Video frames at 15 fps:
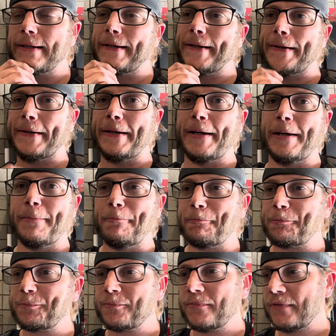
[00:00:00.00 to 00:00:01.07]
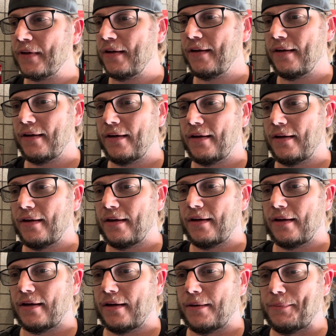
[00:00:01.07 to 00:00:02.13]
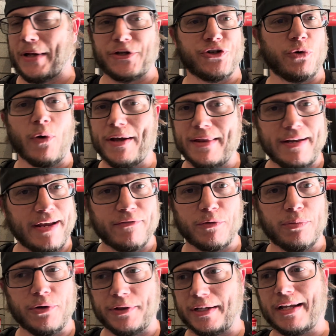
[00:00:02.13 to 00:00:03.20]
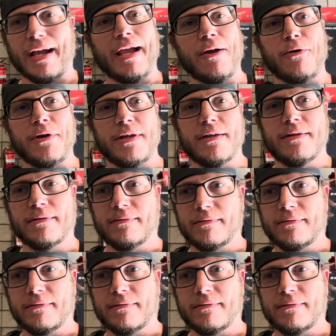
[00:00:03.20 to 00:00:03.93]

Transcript: Not sure why they never put the Coyote